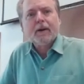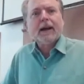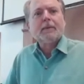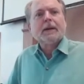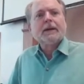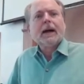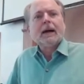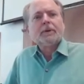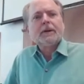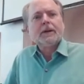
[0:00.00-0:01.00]
I would hear
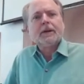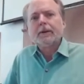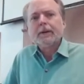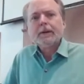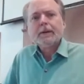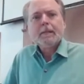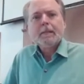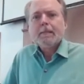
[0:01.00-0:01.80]
Billy Graham, and I would